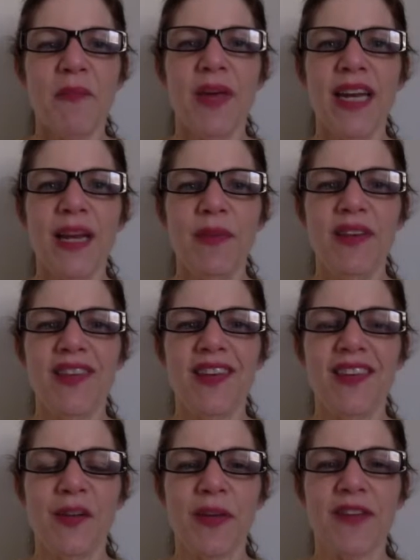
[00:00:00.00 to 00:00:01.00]
My name is
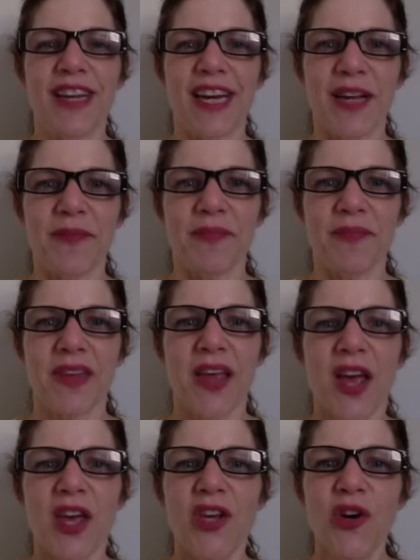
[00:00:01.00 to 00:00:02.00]
Cecile McVittie.
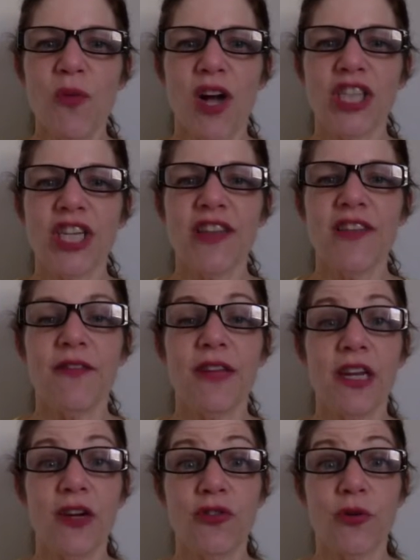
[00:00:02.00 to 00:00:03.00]
You're watching the
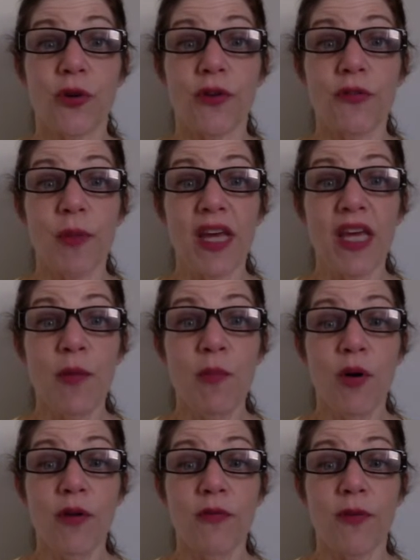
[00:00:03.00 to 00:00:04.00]
video tour for my
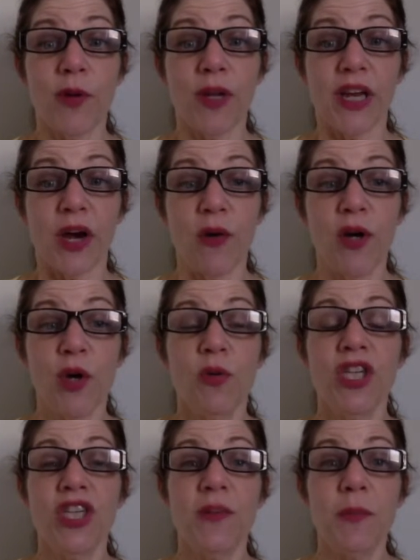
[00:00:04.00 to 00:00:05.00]
ePortfolio,
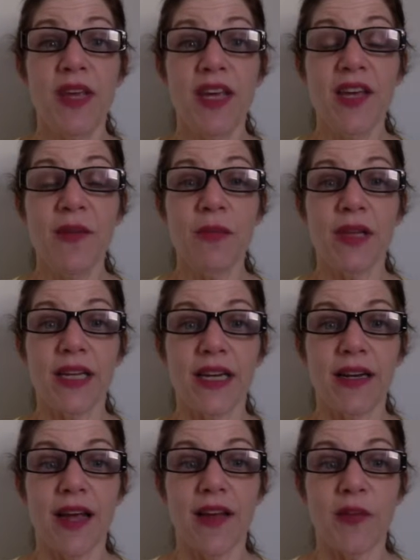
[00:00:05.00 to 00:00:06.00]
which is being
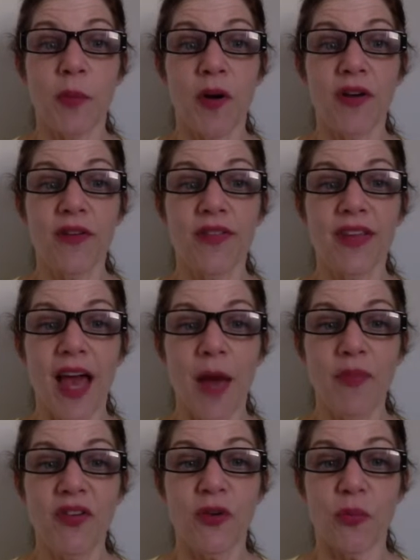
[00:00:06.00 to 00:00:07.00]
completed as part of the
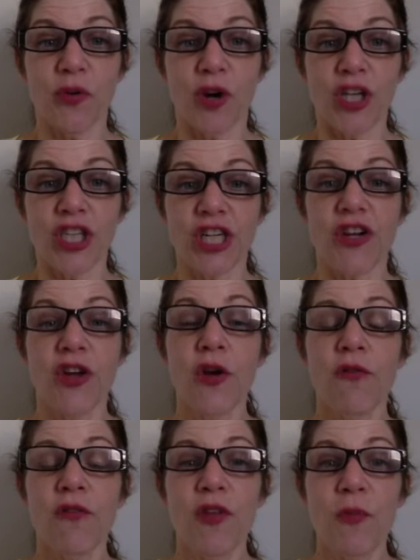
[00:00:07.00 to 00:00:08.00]
capstone project
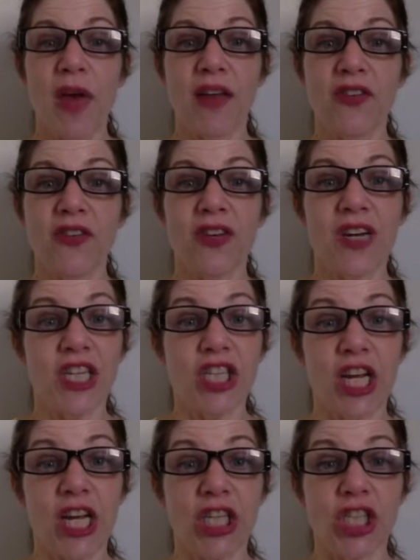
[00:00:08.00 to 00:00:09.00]
for the Masters in
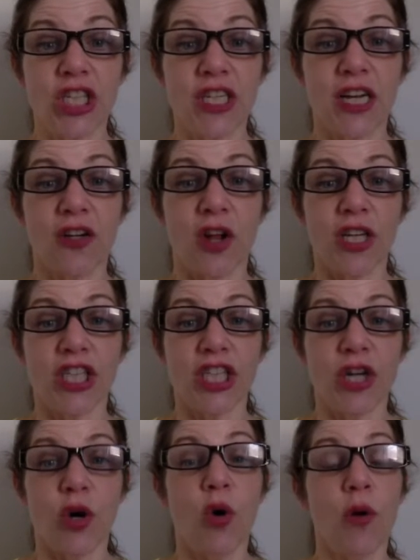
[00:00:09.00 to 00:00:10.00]
Education
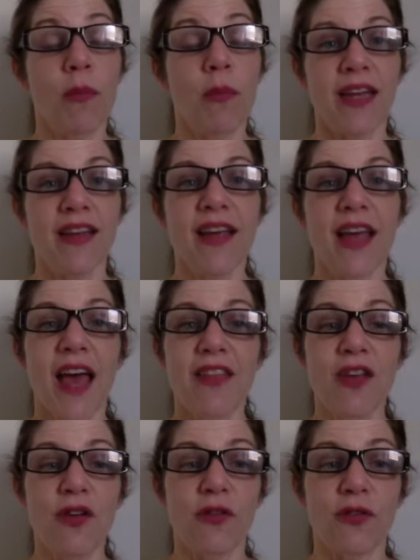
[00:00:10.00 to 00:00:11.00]
Technology, or MET, at
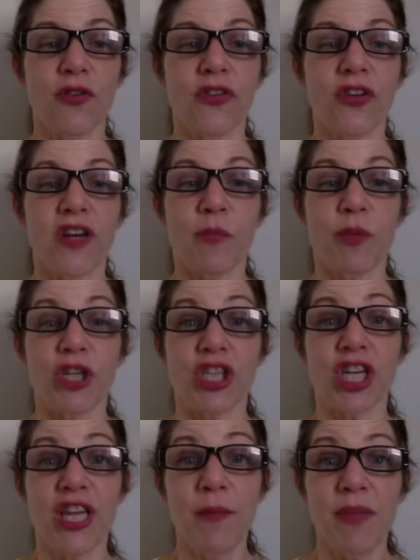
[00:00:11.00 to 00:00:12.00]
the University of
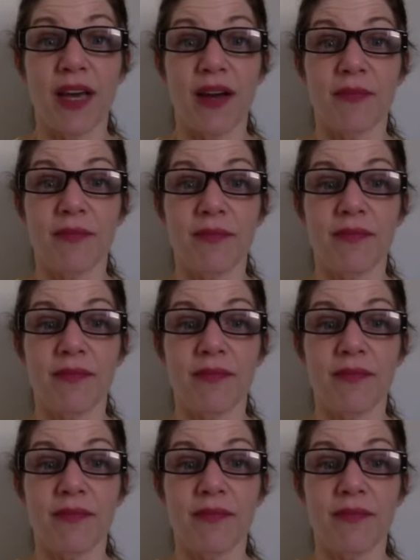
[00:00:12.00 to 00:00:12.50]
British Columbia.